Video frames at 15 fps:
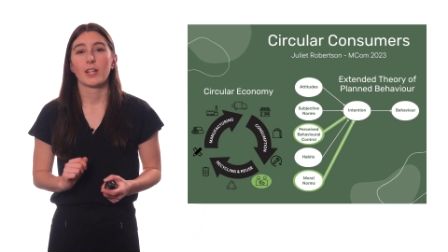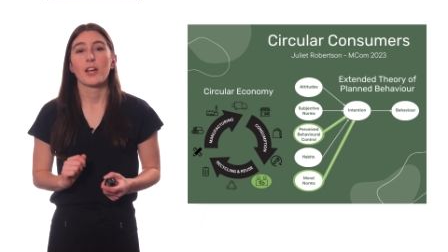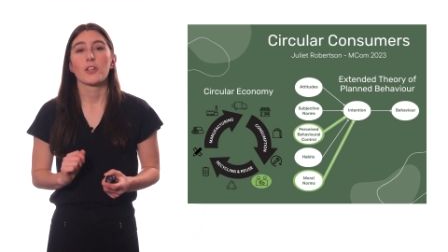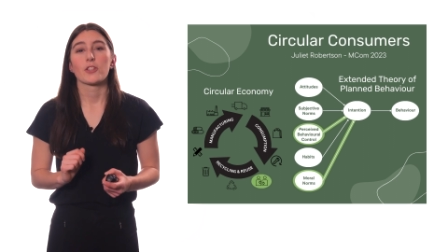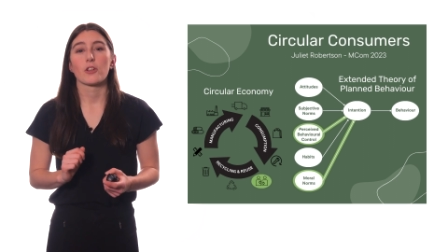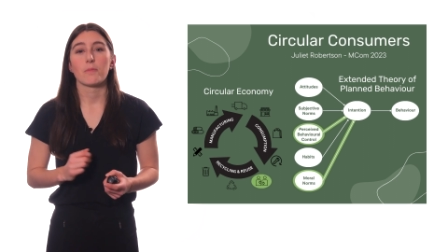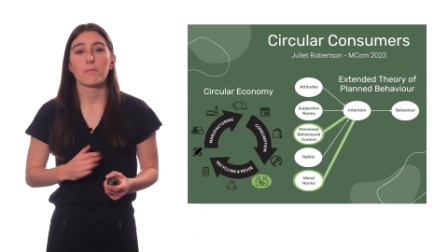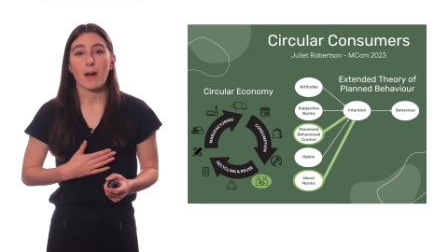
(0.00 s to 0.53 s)

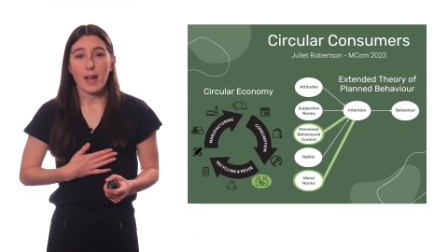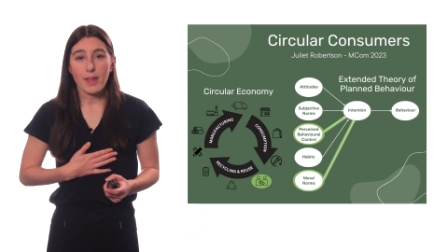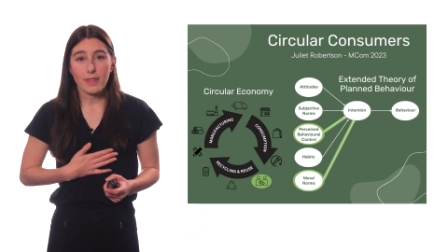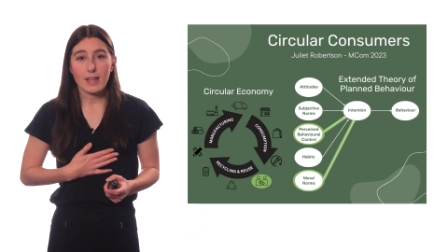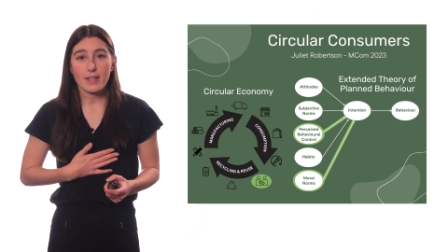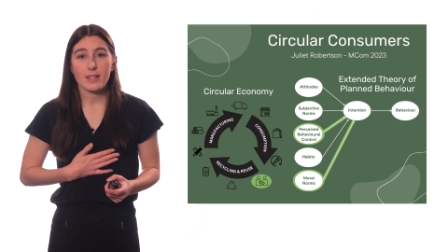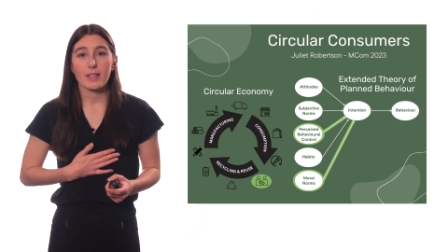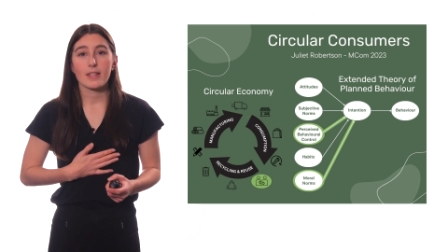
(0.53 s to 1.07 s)
So, my
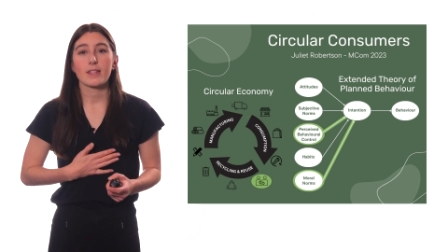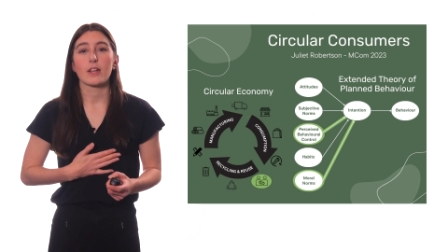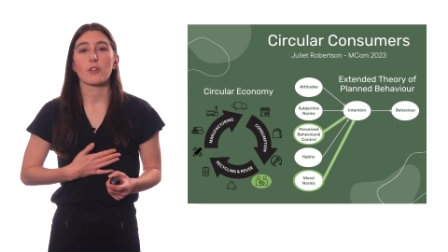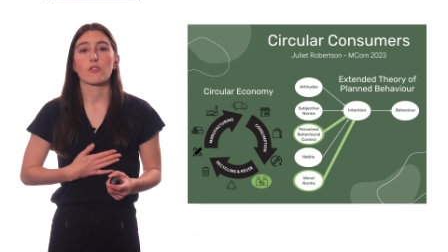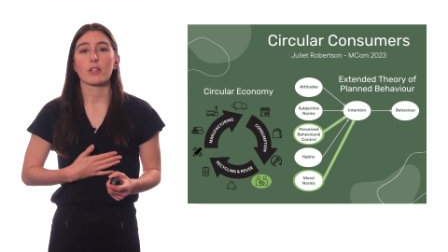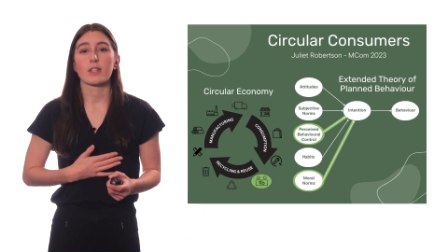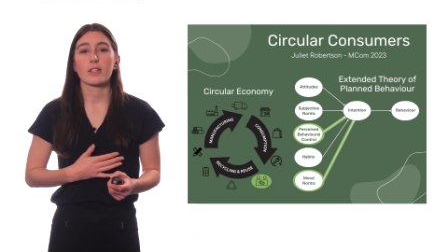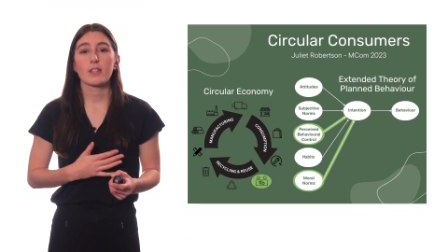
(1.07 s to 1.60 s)
thesis
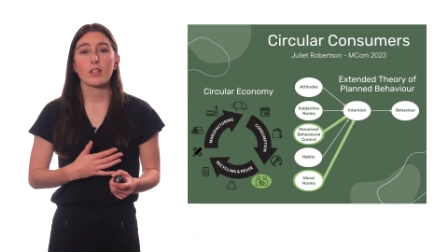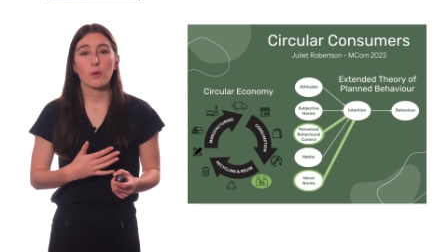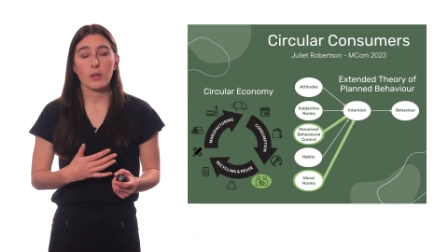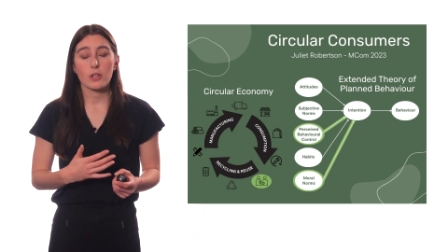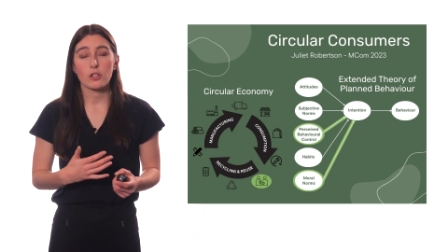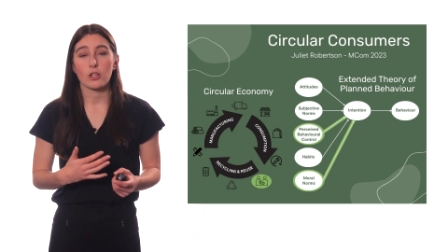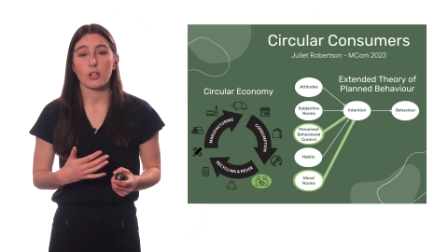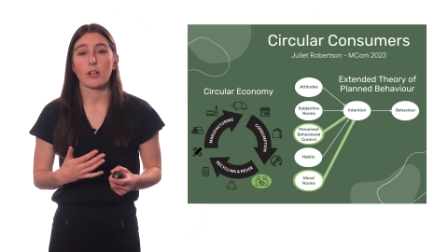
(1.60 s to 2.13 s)
addresses the
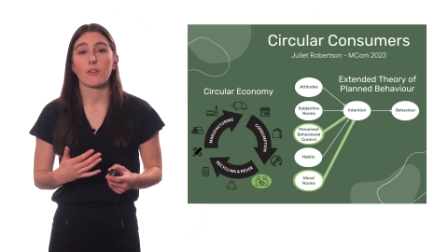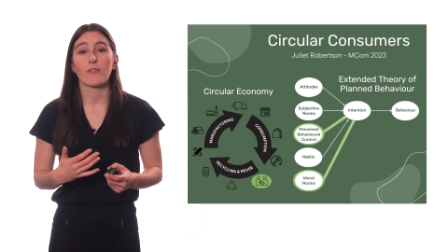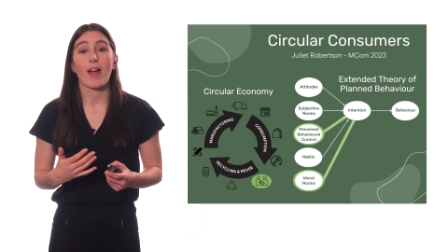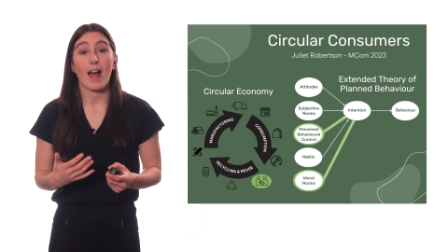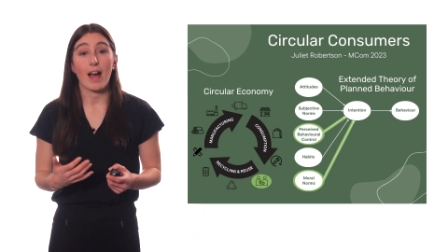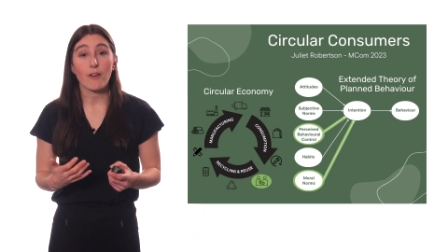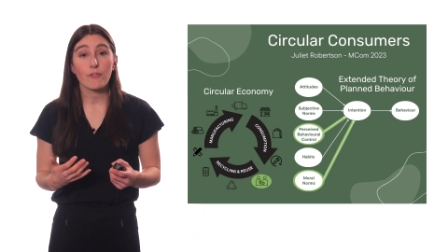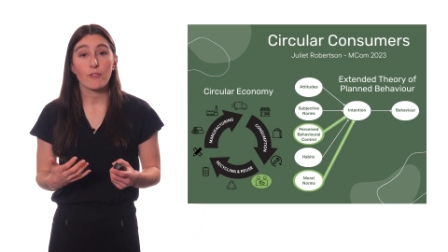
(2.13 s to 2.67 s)
question of
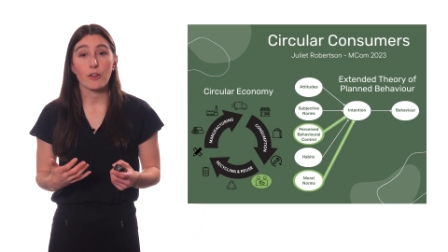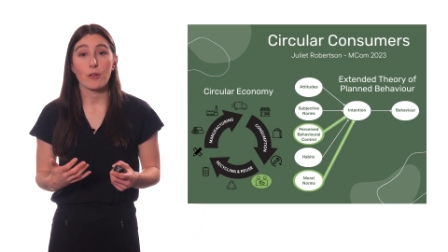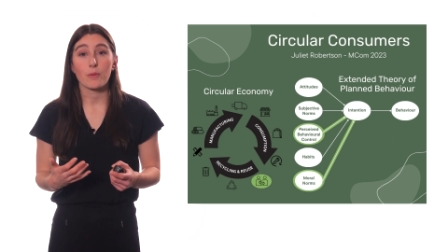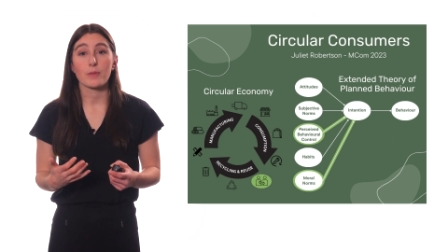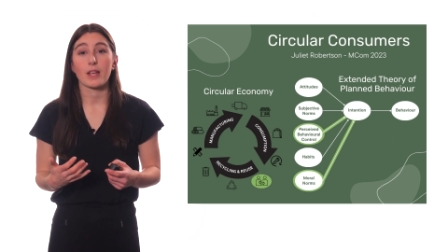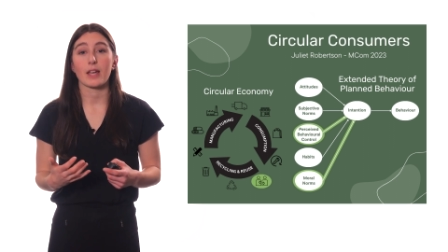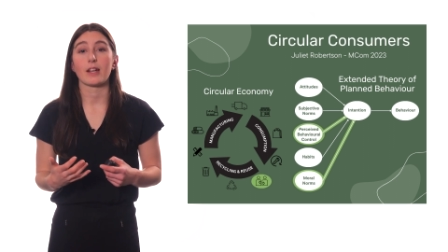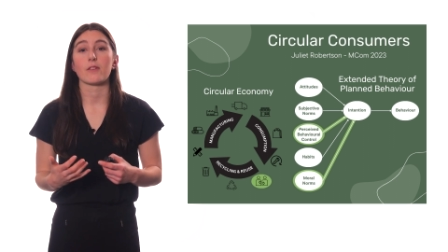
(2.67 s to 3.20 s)
how firms
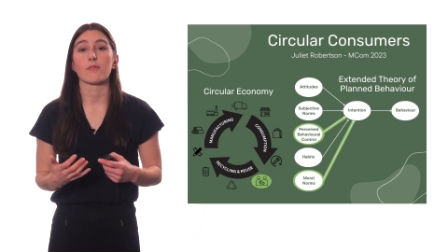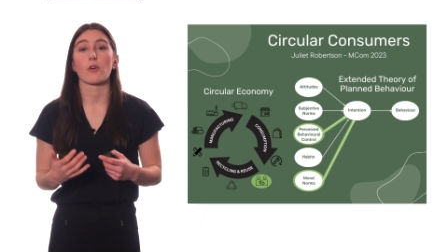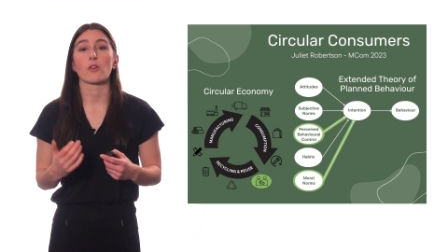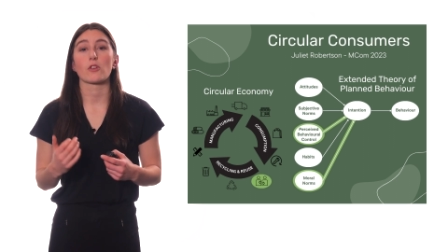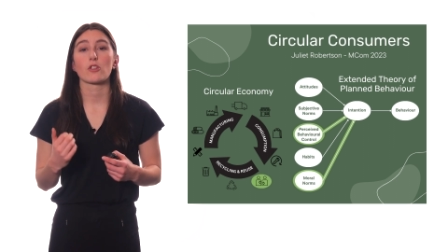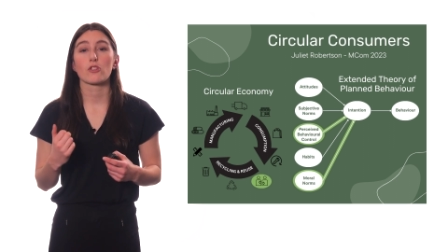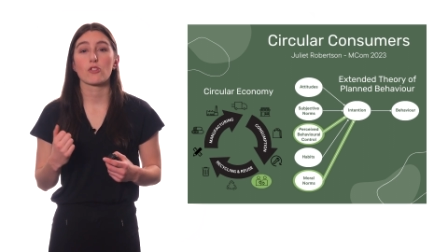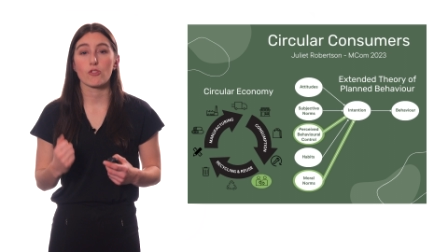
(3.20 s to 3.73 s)
can invoke
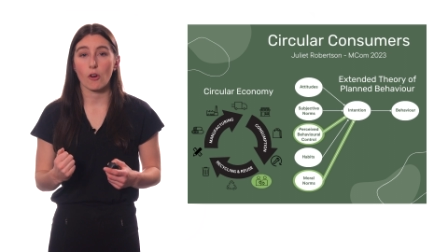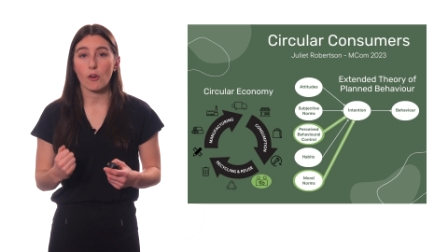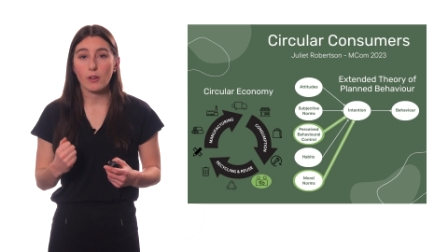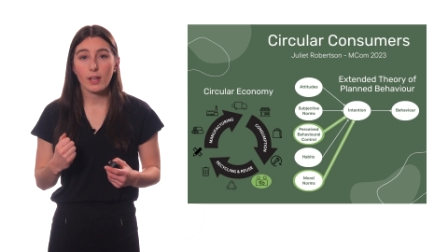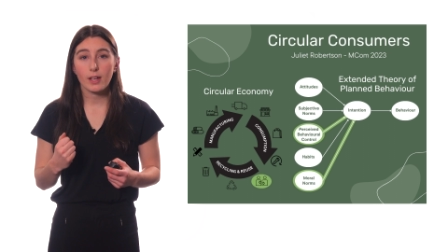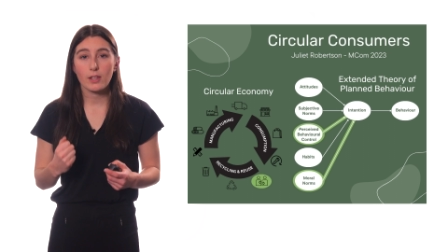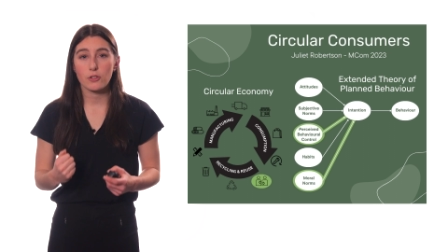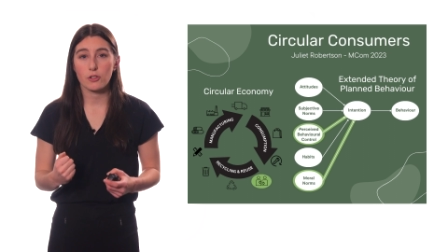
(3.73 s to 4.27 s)
stronger
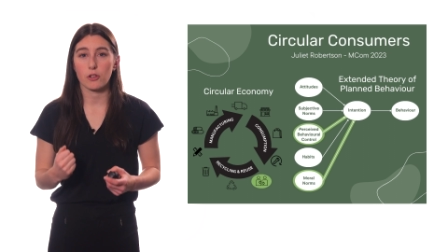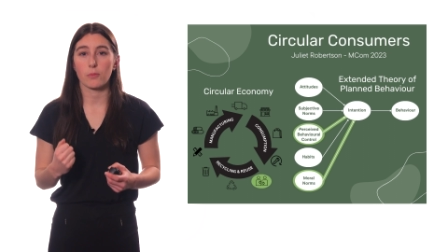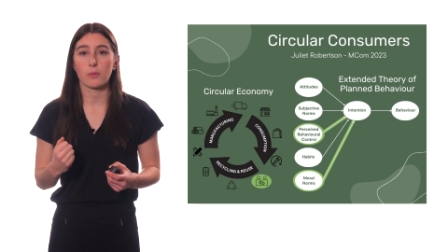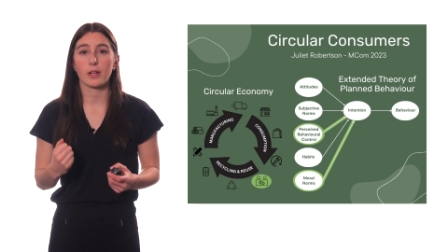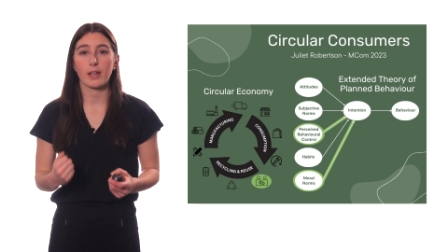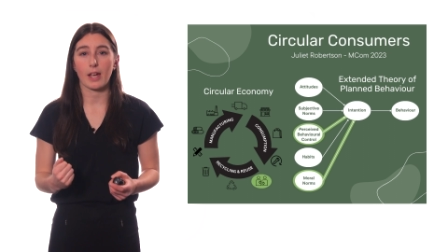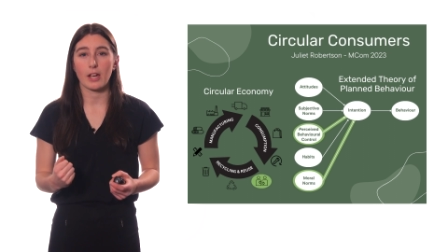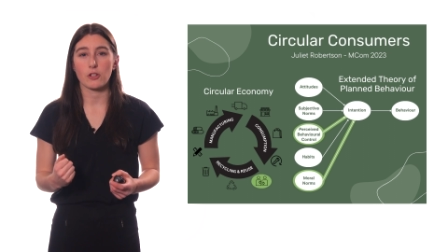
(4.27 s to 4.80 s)
consumer
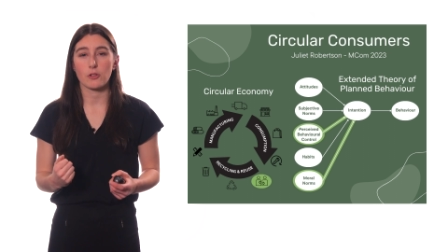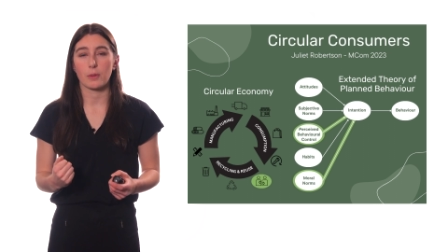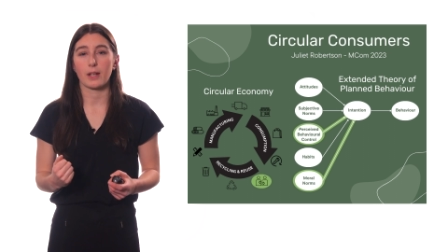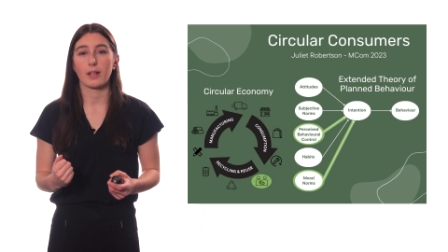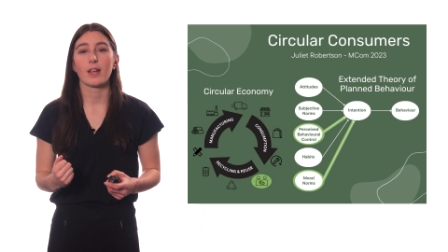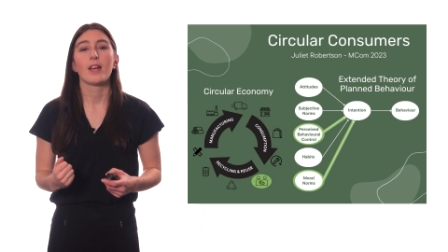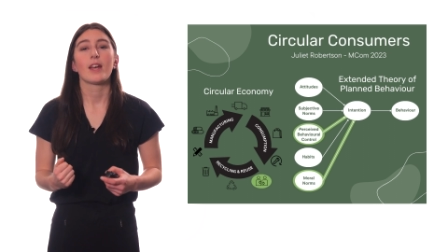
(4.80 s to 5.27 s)
engagement